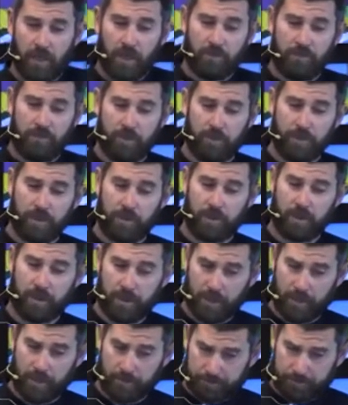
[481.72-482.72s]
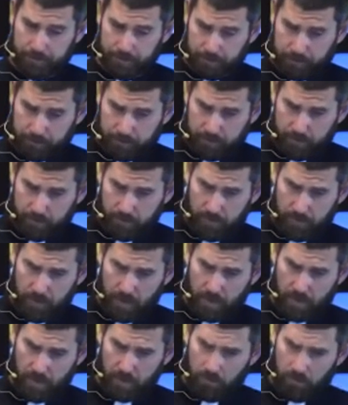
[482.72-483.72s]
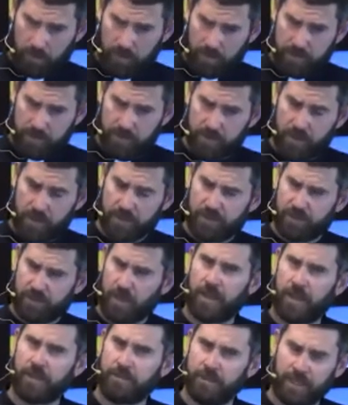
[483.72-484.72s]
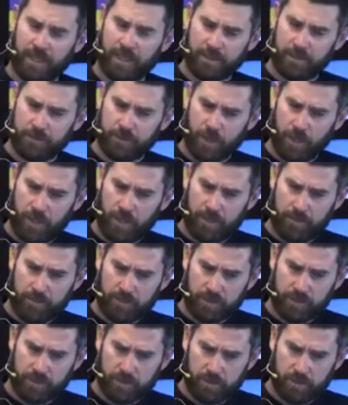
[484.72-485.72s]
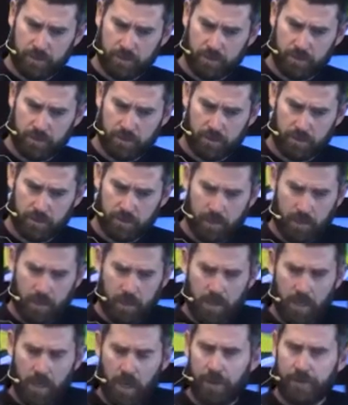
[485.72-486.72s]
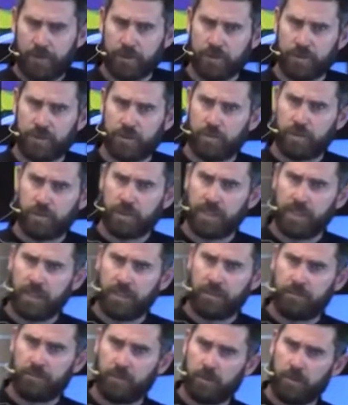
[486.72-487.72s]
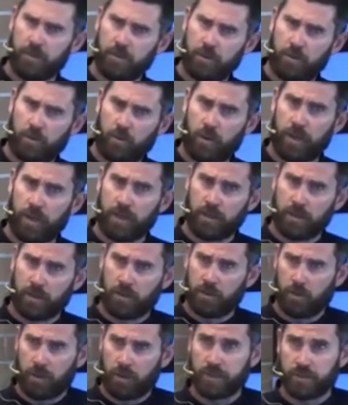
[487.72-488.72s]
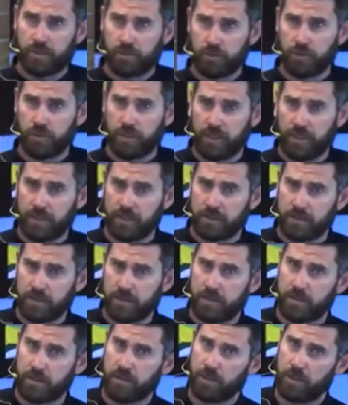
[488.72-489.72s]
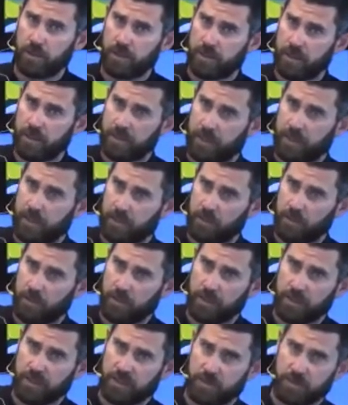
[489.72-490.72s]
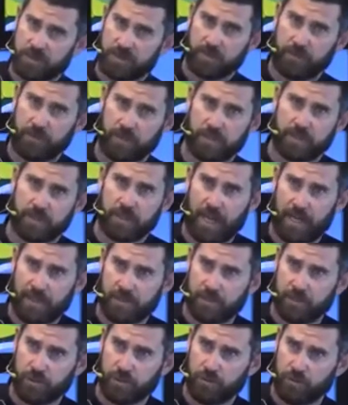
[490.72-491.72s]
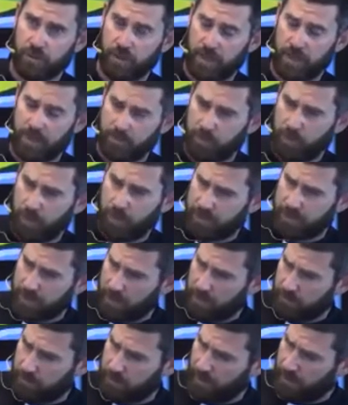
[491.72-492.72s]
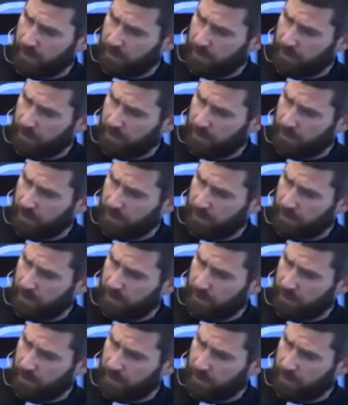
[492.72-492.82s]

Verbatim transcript: of America was a sign of the end of times. Others believe quite, quite truly and sincerely that they can look at a specific statue and break down the